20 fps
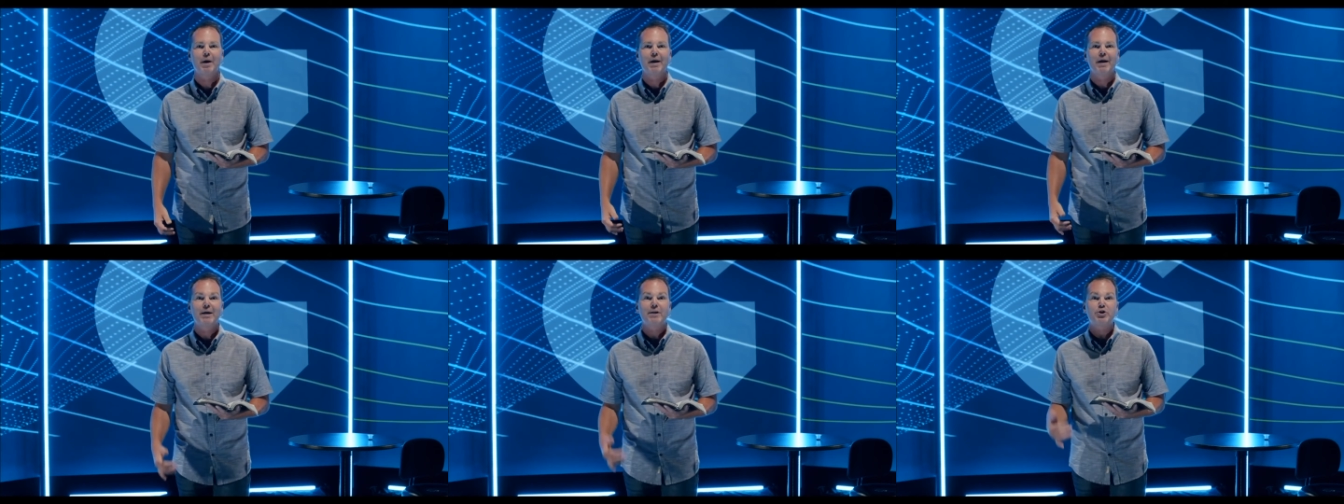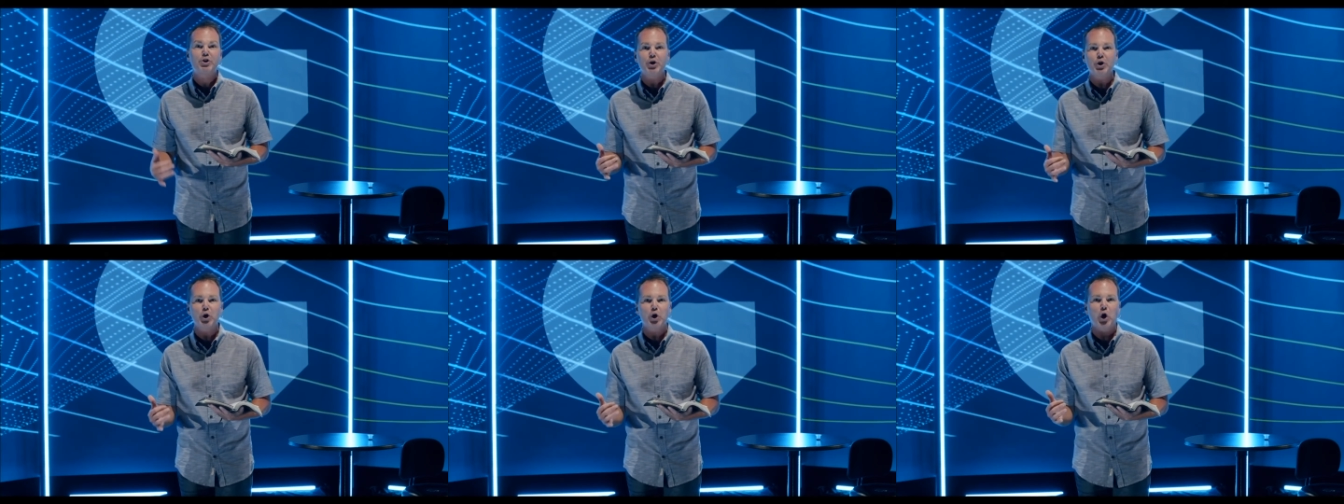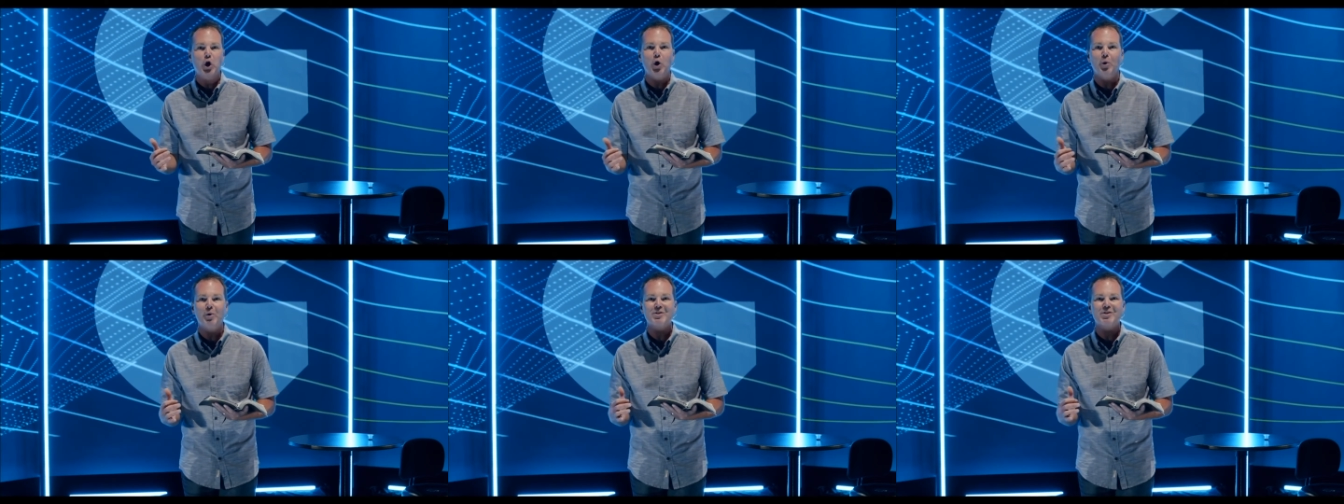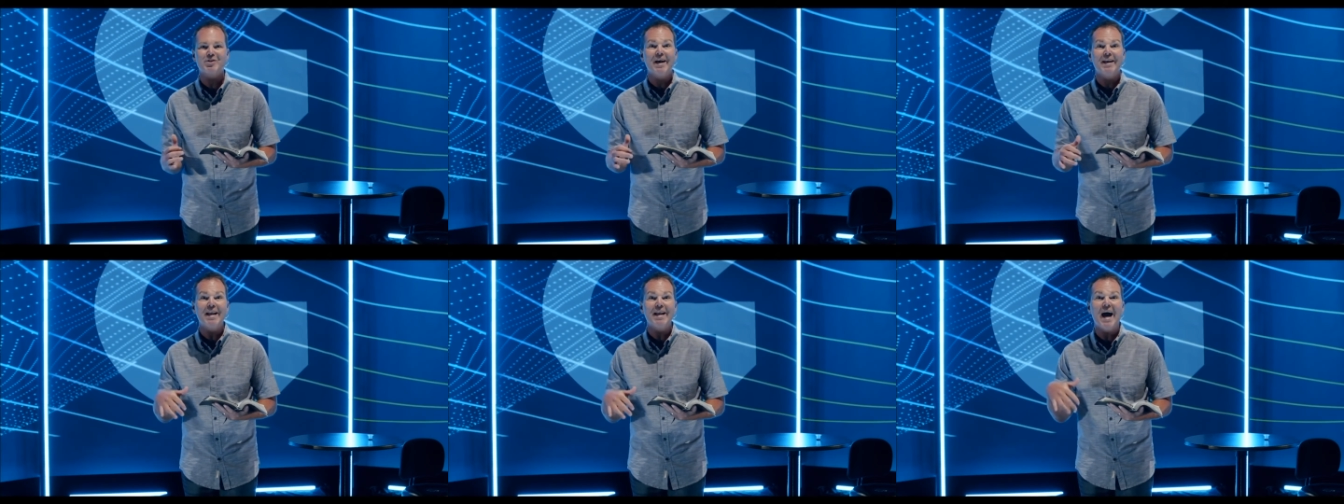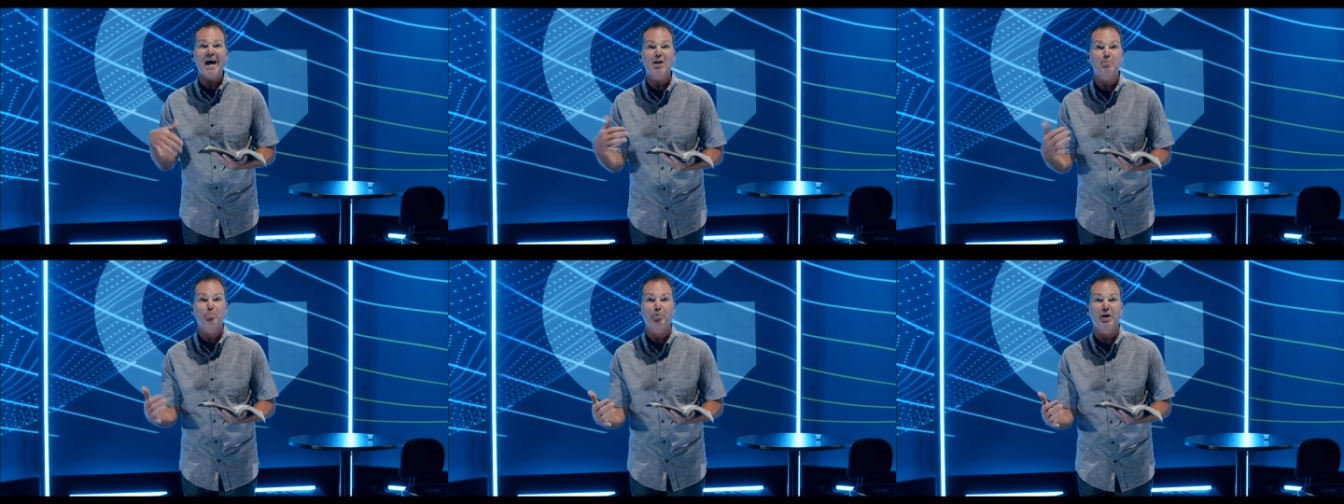Jericho is
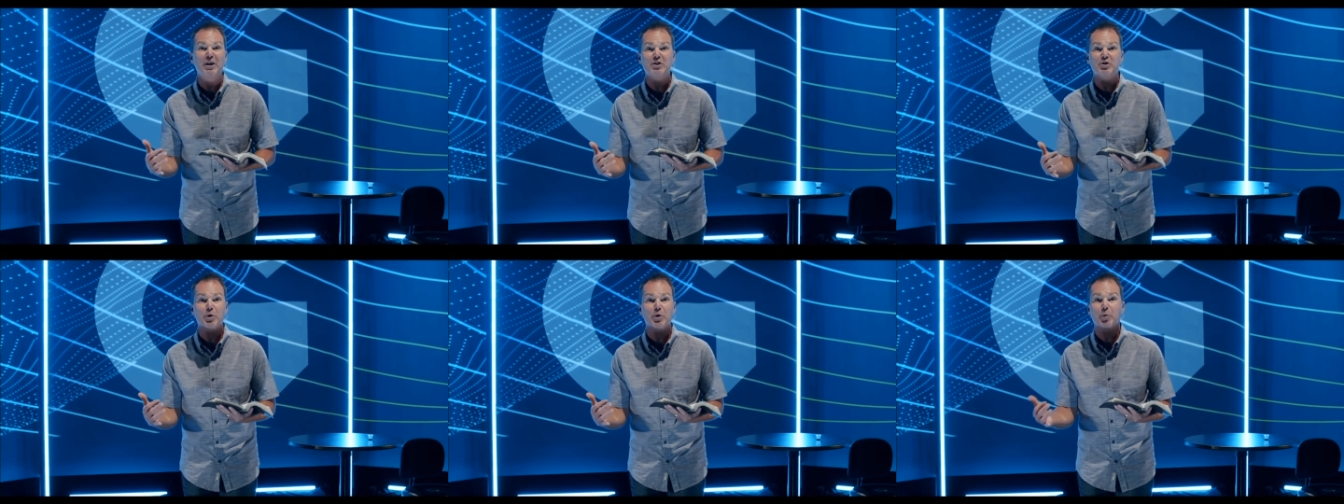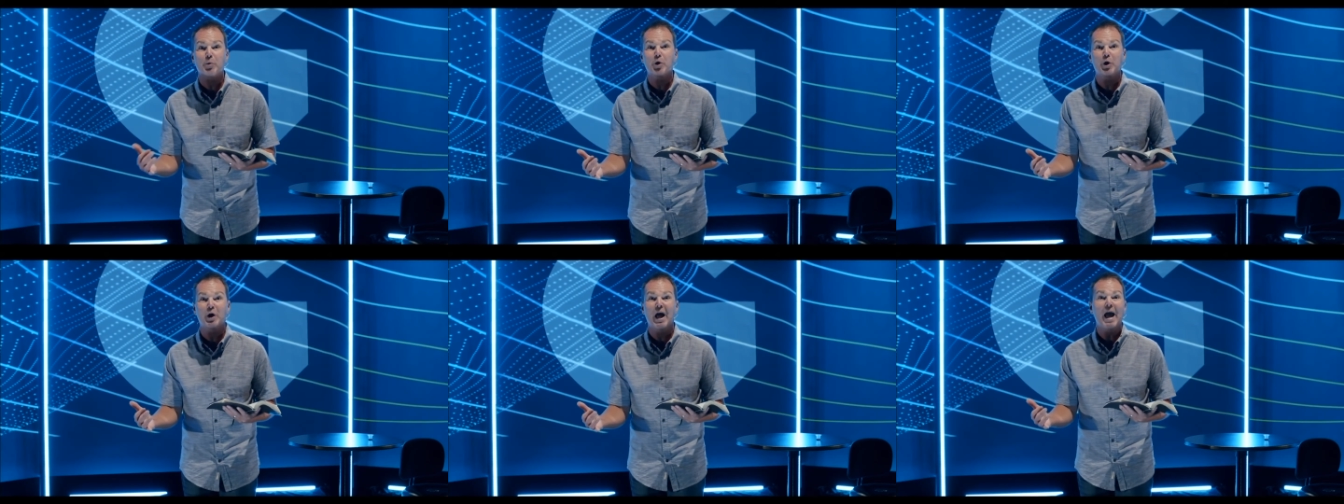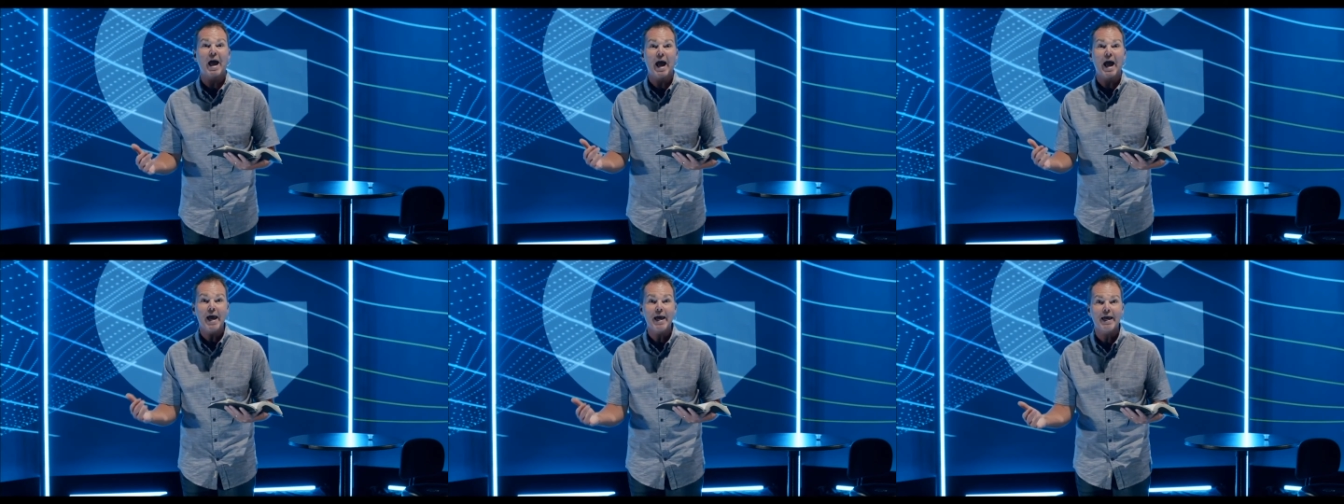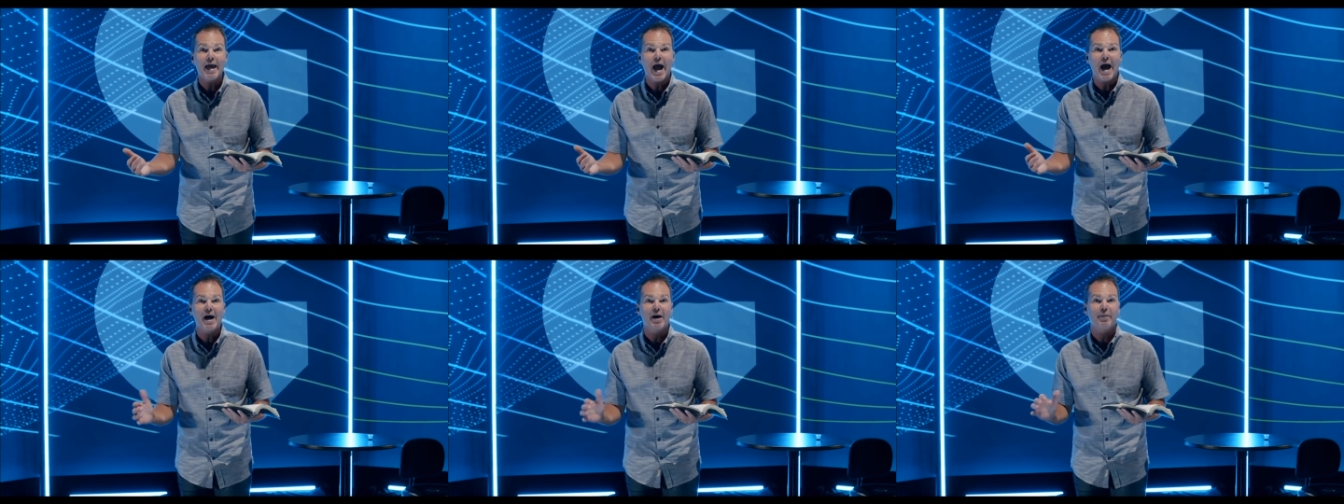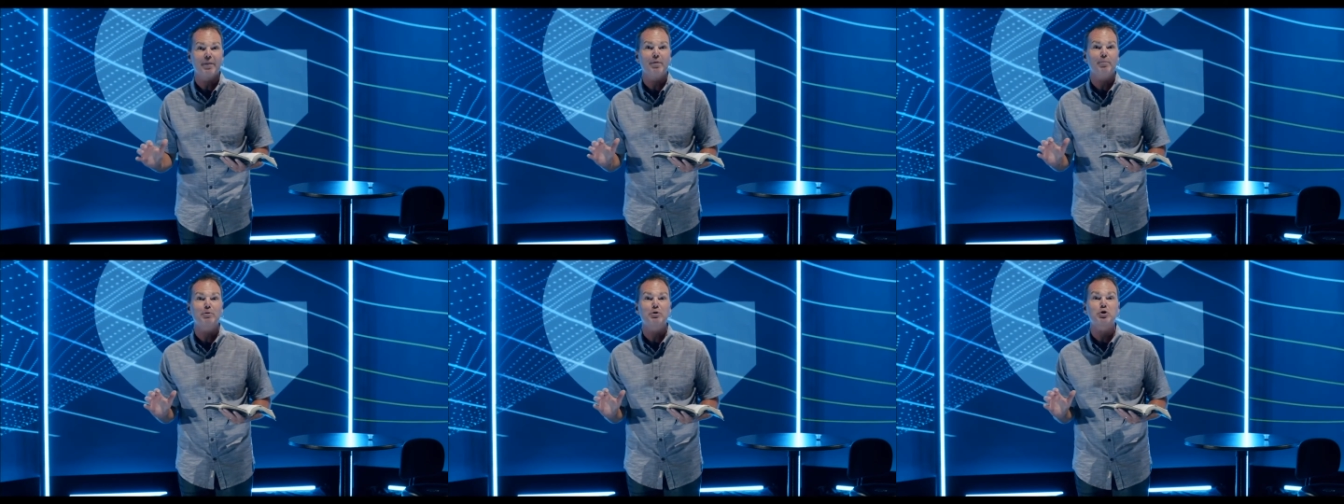not a place they were going to hang out.
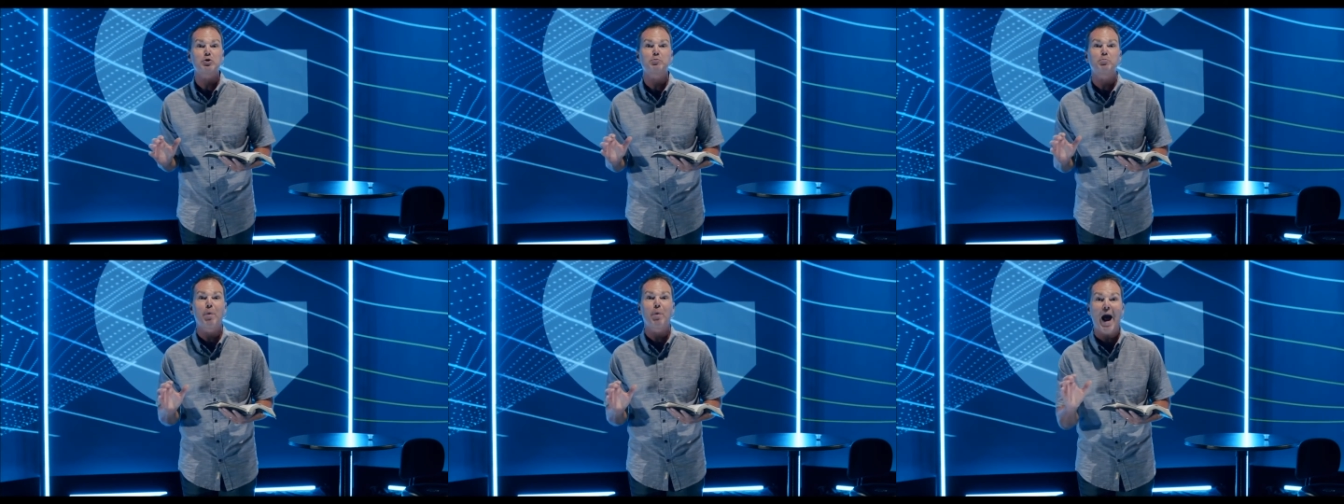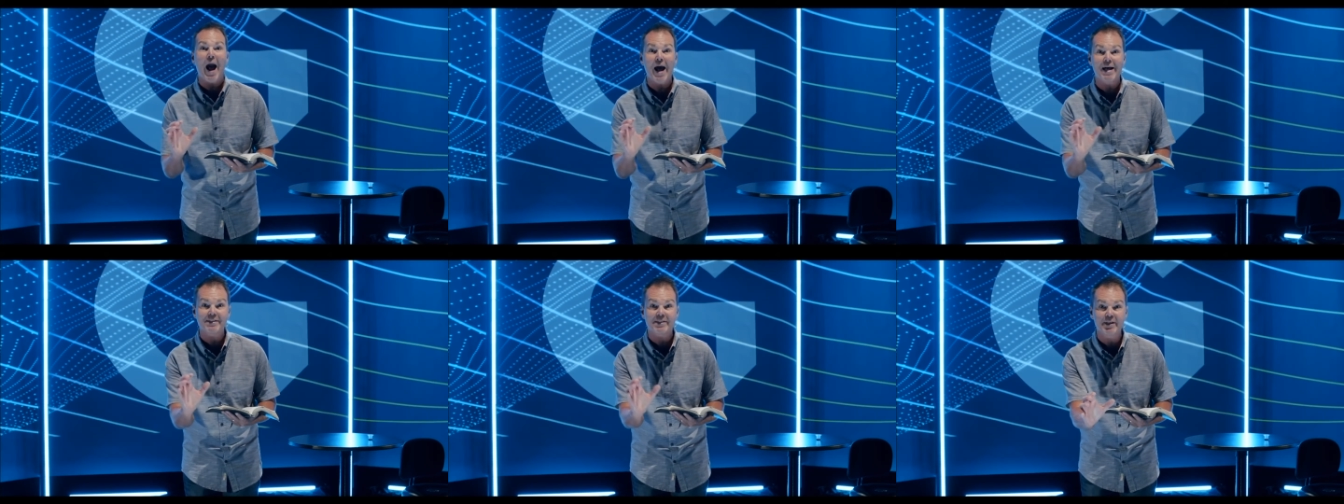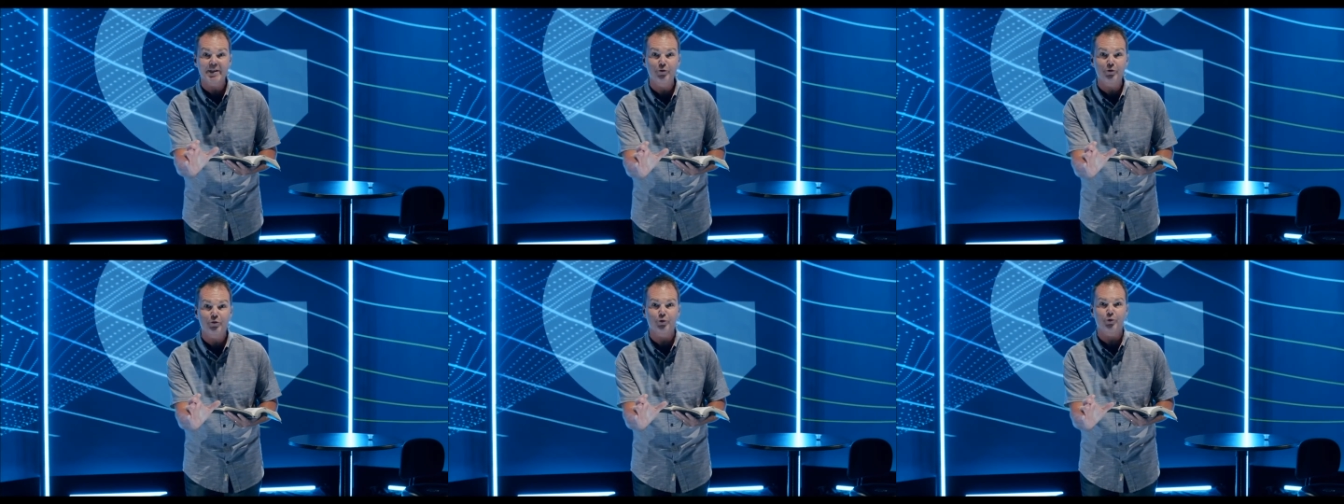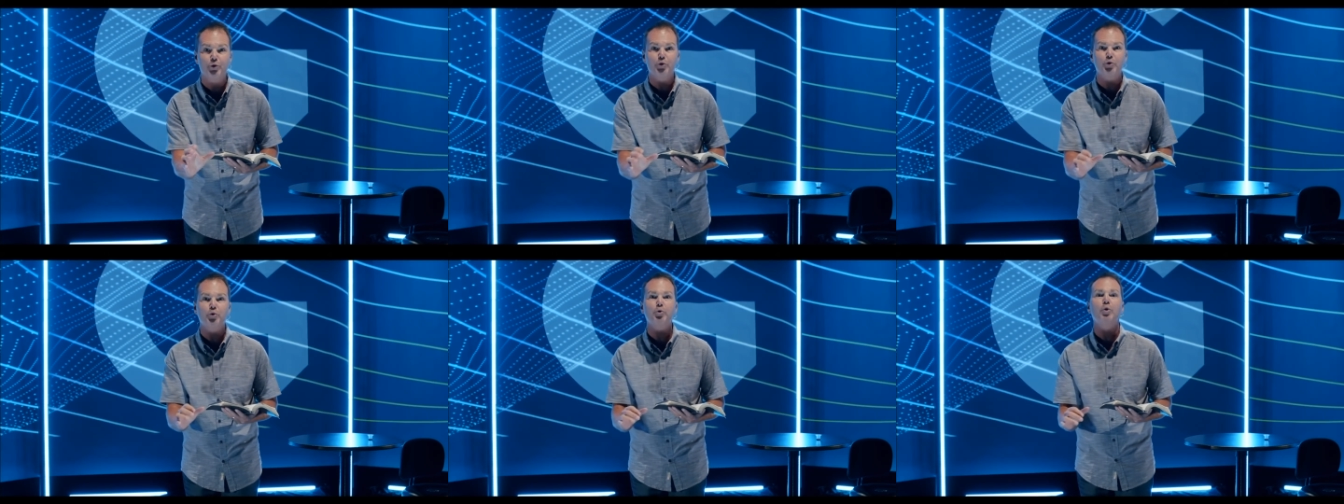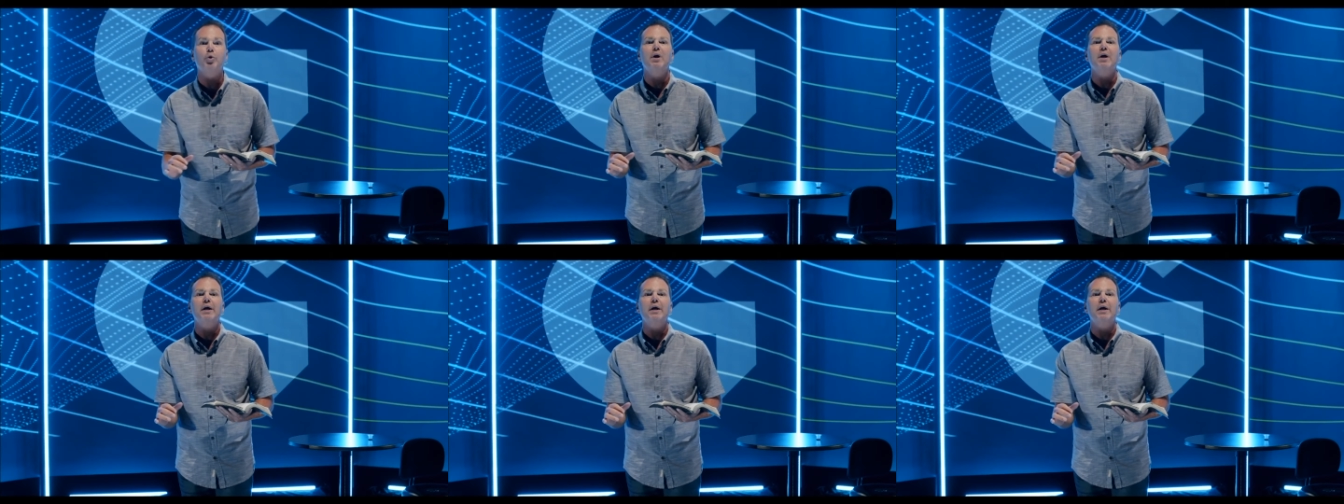They were just passing through.